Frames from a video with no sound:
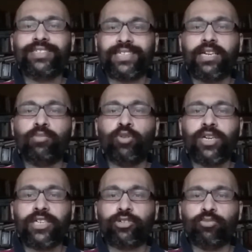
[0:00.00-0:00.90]

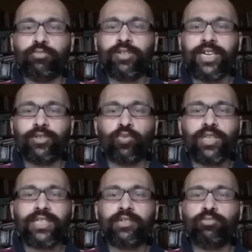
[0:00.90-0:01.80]
Assalamu alaikum and
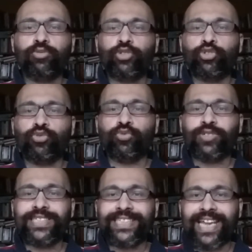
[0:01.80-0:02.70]
welcome
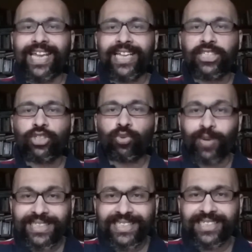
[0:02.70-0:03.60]
to day
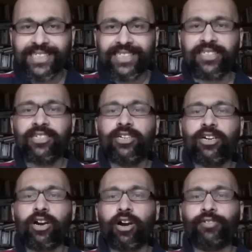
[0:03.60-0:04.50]
20
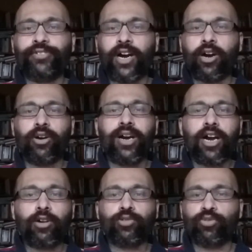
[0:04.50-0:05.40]
of our
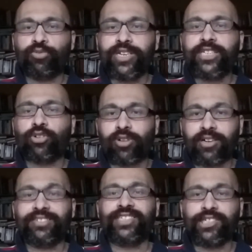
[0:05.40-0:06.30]
How to Read
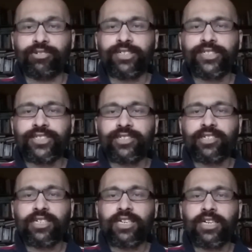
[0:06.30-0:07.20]
Quran series,
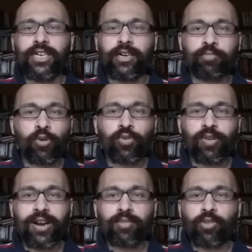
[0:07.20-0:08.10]
a
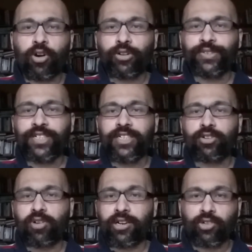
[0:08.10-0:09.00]
program on the
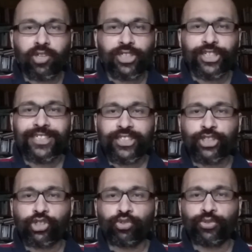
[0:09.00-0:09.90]
Quranology
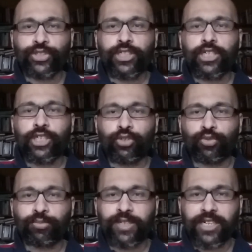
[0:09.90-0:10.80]
Institute's
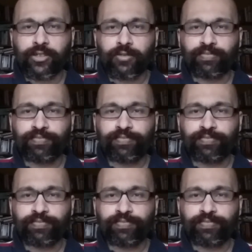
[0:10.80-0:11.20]
YouTube channel.